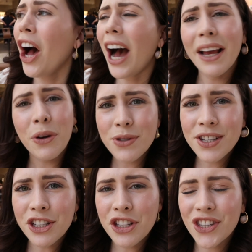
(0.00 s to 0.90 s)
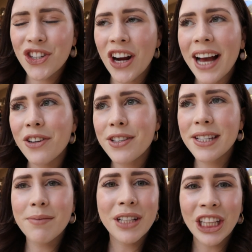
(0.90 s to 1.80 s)
I also just tried on
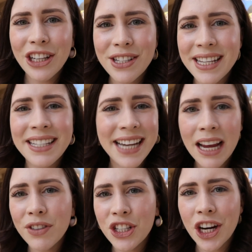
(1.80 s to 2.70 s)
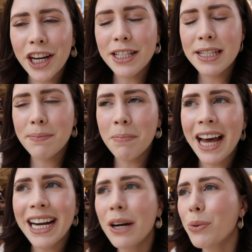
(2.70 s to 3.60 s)
some clothes at David Jones,
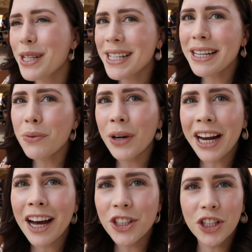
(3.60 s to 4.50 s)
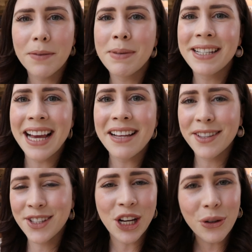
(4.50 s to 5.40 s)
but I wasn't 100%
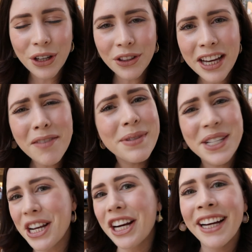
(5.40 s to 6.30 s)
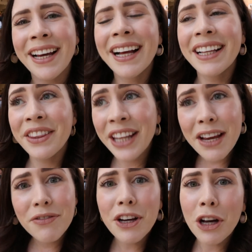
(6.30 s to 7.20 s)
sold on them. So
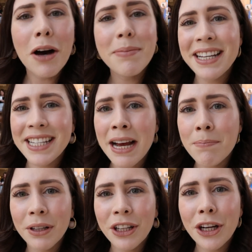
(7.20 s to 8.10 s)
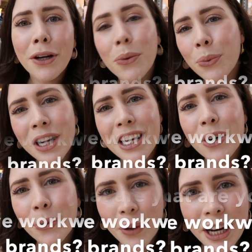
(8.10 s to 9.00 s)
leave a comment down below. What are
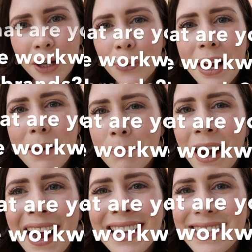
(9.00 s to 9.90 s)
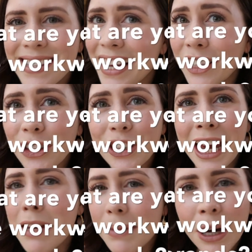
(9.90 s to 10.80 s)
your workwear brands that you
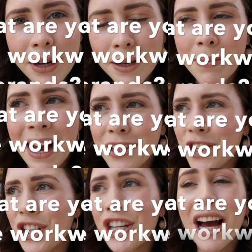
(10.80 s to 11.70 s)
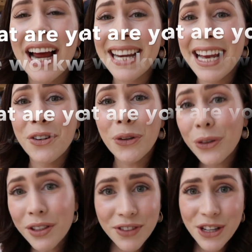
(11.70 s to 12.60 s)
keep going back to? I need
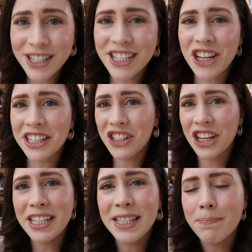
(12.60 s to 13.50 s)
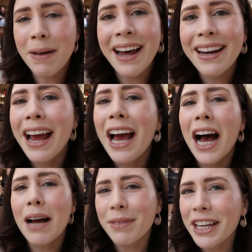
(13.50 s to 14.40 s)
all of your suggestions, but
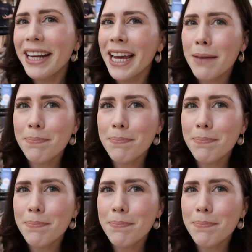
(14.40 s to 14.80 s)
I'm gonna keep